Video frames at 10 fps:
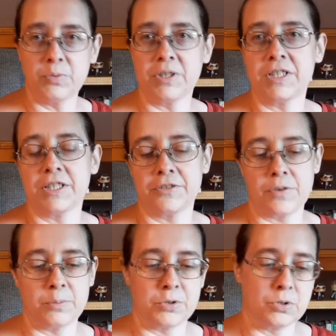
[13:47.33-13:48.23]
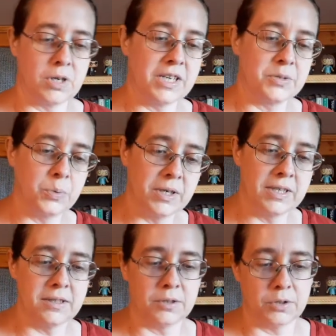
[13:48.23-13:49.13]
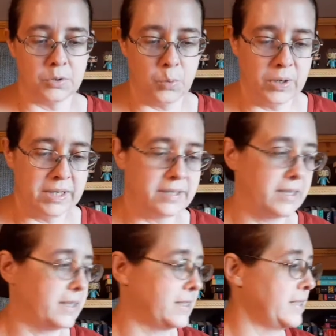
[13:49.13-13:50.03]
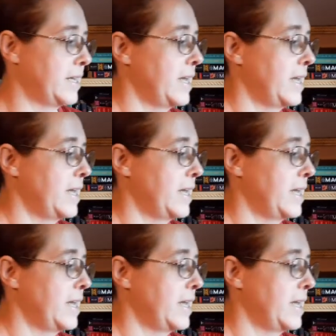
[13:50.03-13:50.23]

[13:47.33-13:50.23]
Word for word: which is from July 20th to the 26th.